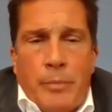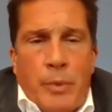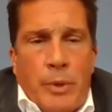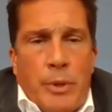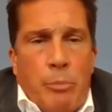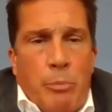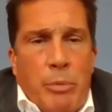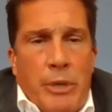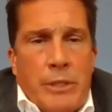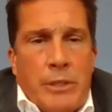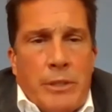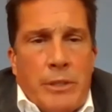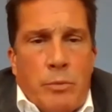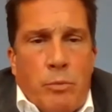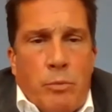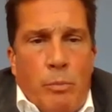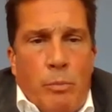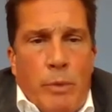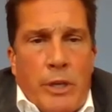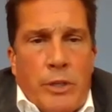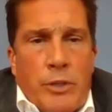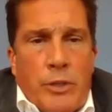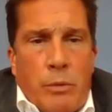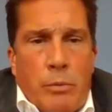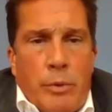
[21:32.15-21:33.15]
with the business. We'll
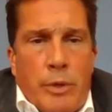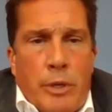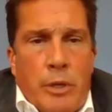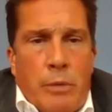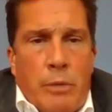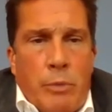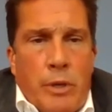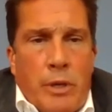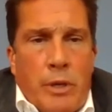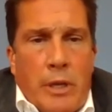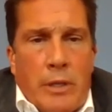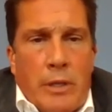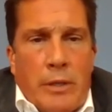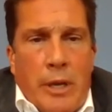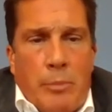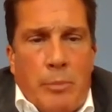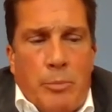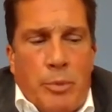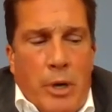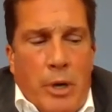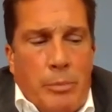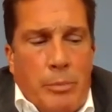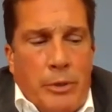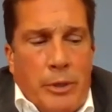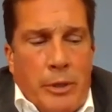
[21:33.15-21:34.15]
make sure we communicate that
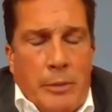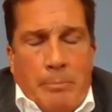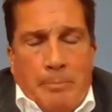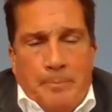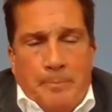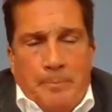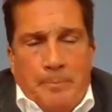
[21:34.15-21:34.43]
properly.